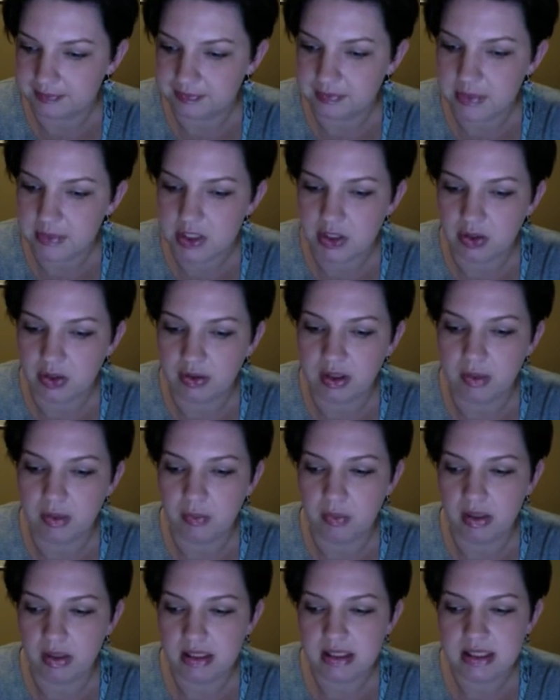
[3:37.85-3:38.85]
So you'll get
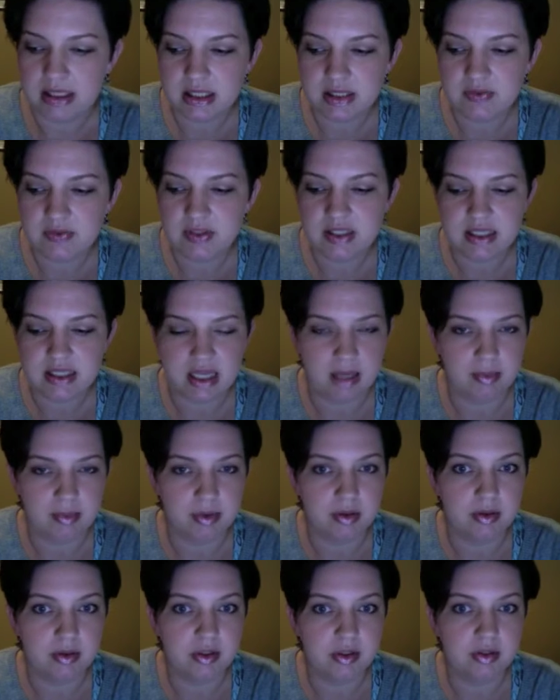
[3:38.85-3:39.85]
one 6-foot
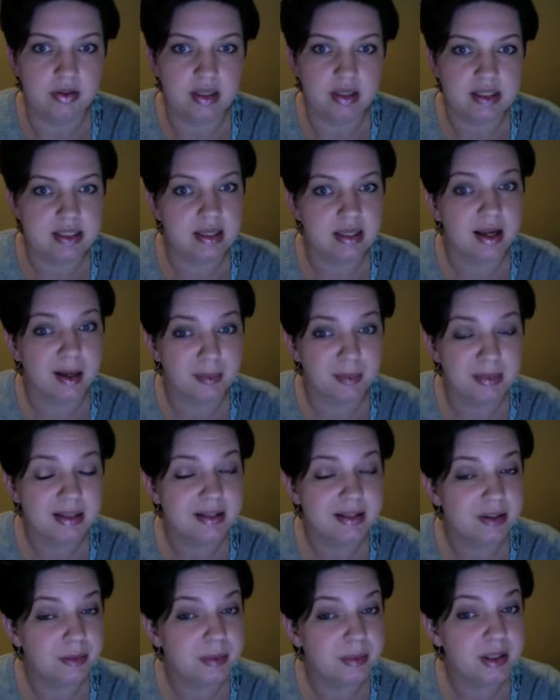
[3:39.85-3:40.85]
table. You need to come a
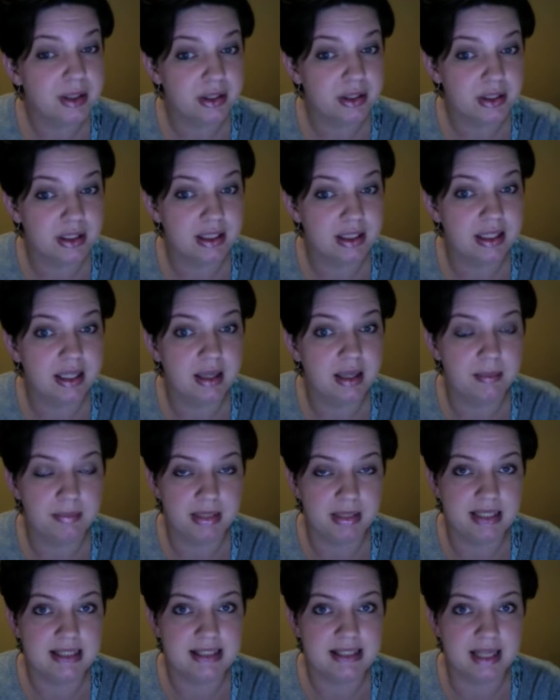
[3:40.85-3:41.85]
little bit early and
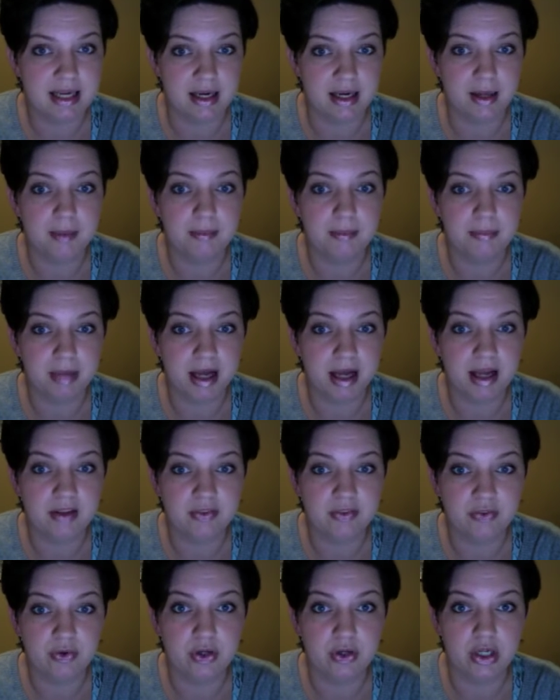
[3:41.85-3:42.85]
be set up by
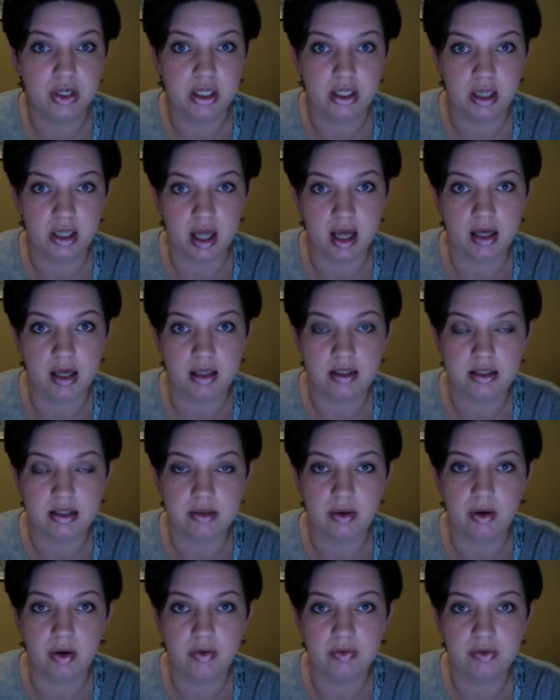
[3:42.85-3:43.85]
4 o'clock. So
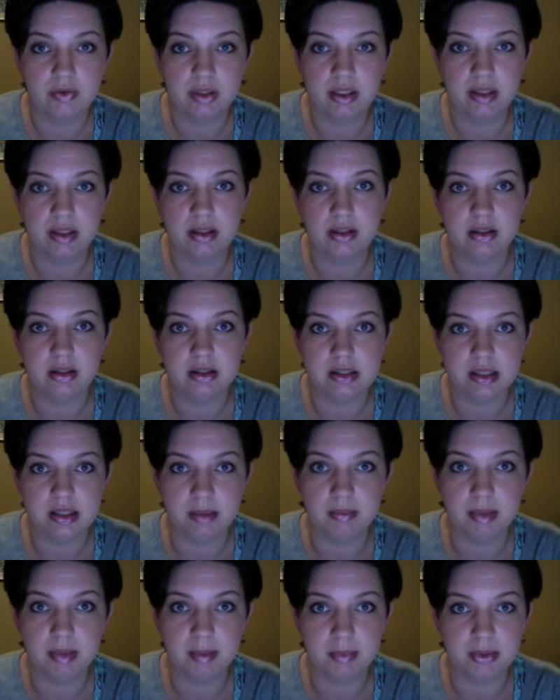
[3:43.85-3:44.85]
hopefully
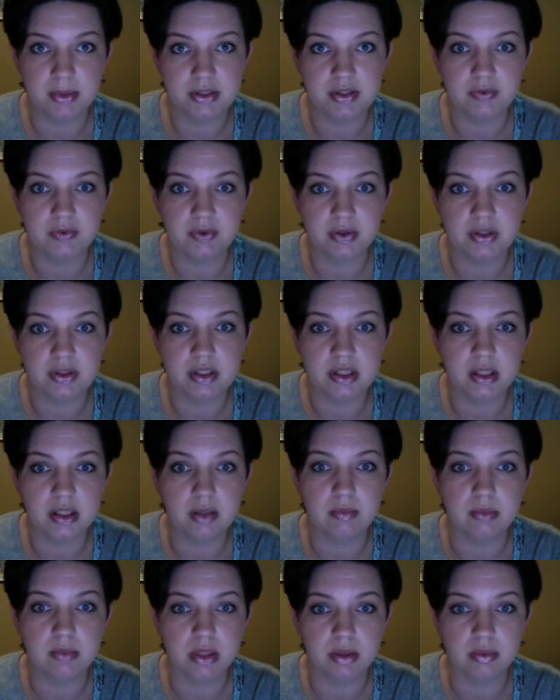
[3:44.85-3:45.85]
some members of your
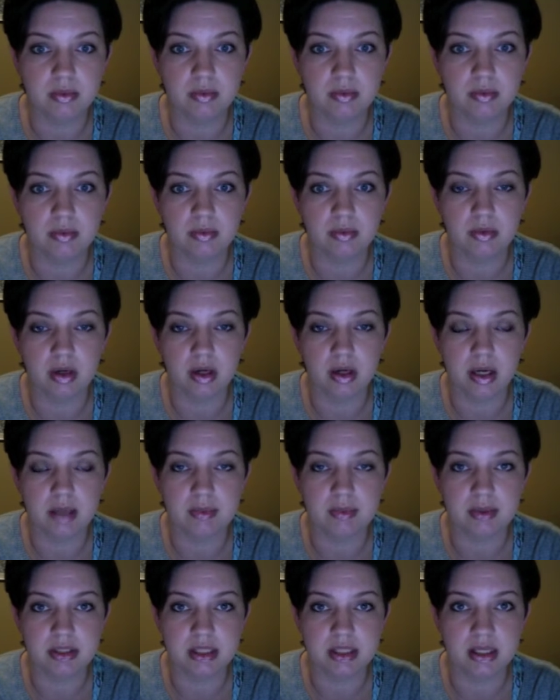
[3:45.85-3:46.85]
team are
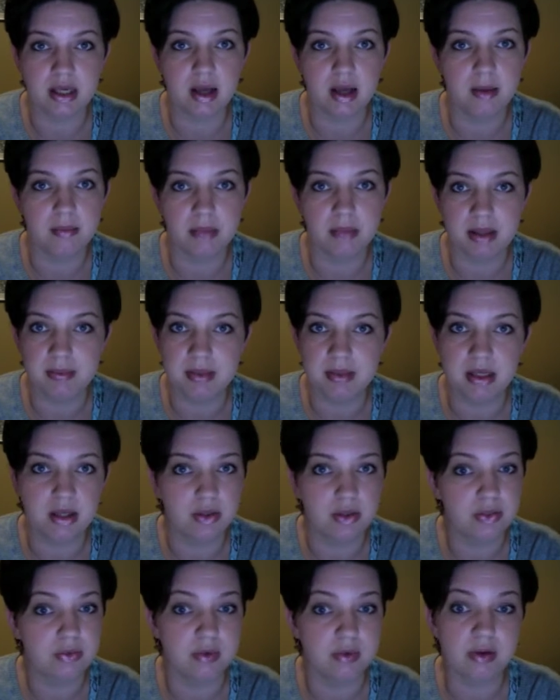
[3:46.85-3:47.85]
able to come maybe
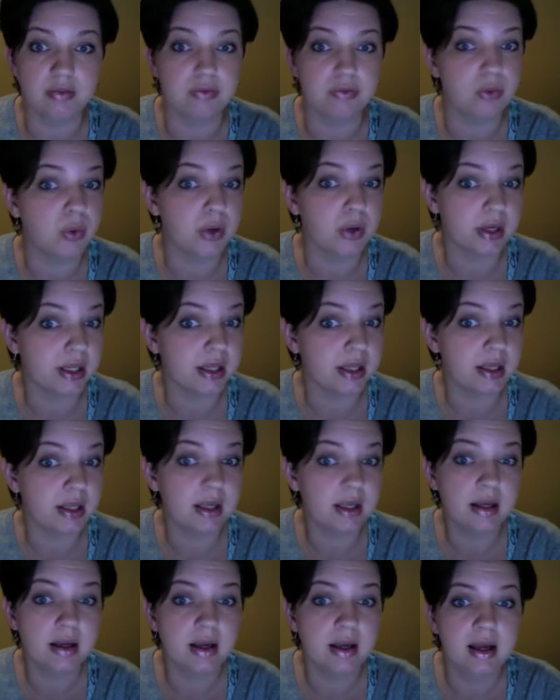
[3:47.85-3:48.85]
at 3:40
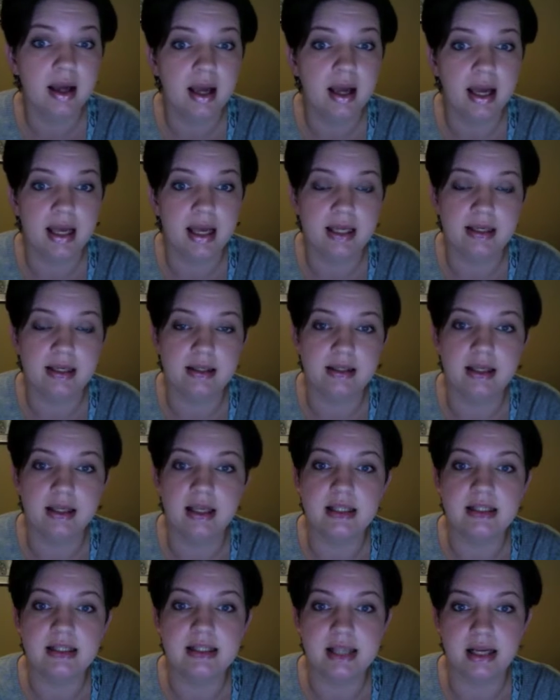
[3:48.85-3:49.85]
and
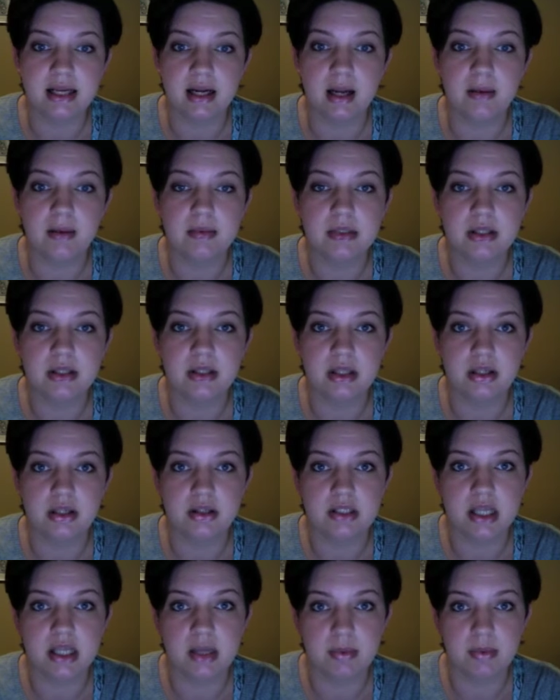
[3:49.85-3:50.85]
get set up so that your
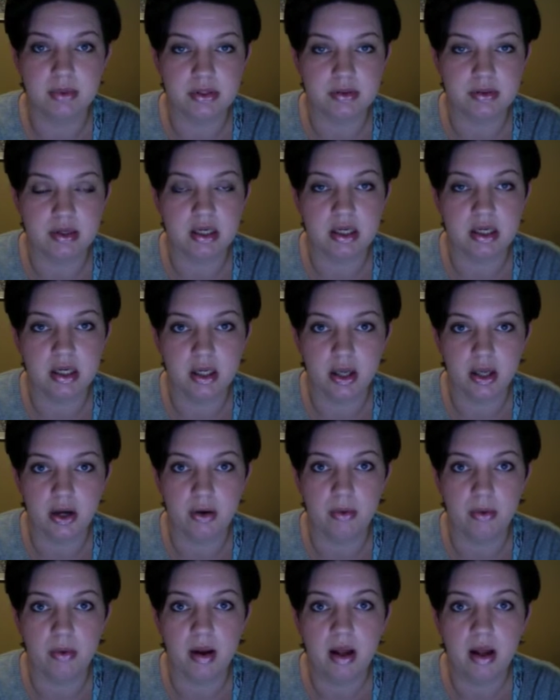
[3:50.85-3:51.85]
table is ready to
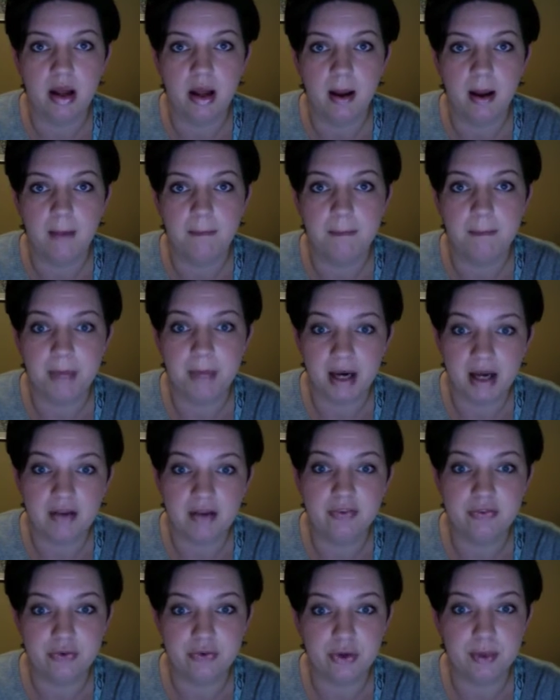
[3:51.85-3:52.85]
go by
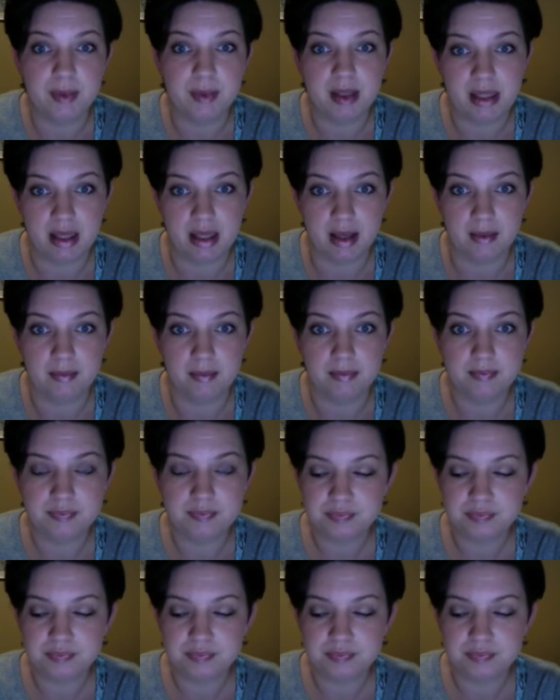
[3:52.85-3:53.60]
4 p.m.